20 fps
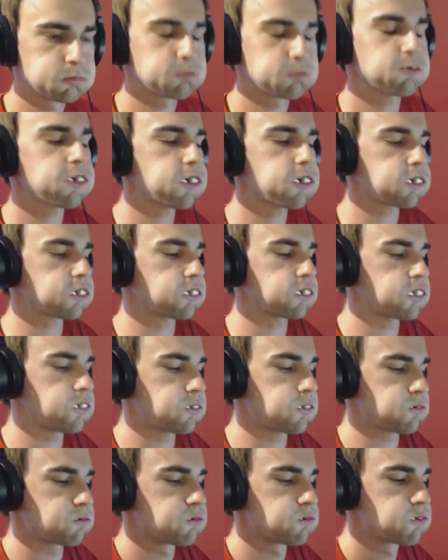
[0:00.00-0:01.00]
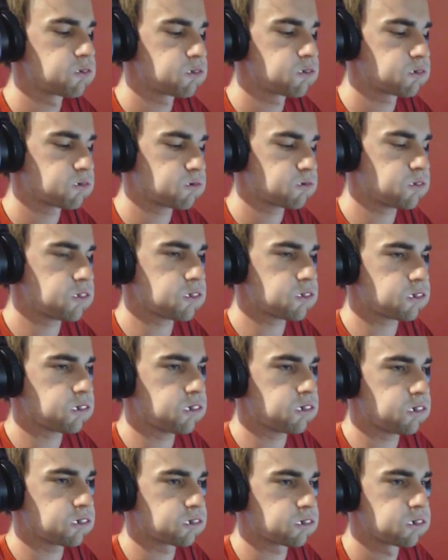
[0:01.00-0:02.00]
Fucking hell! Square's
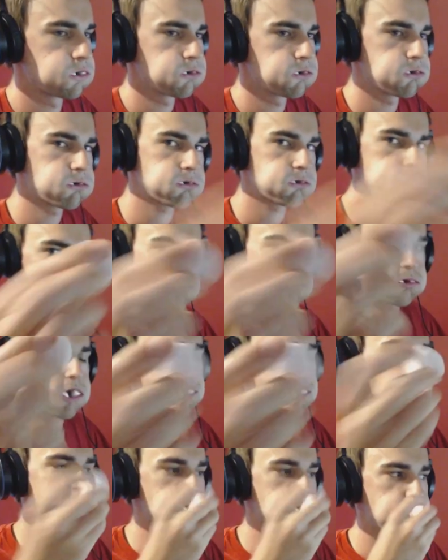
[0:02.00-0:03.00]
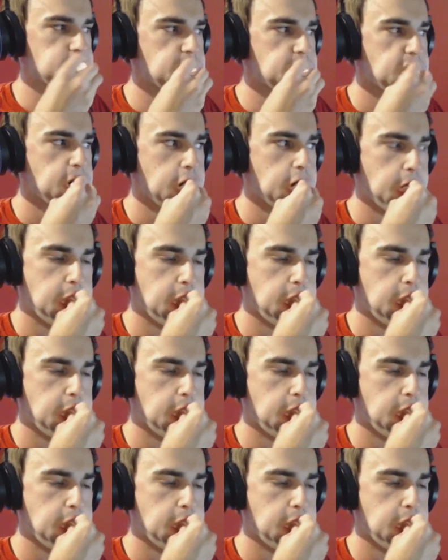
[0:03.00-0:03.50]
hard. Seven!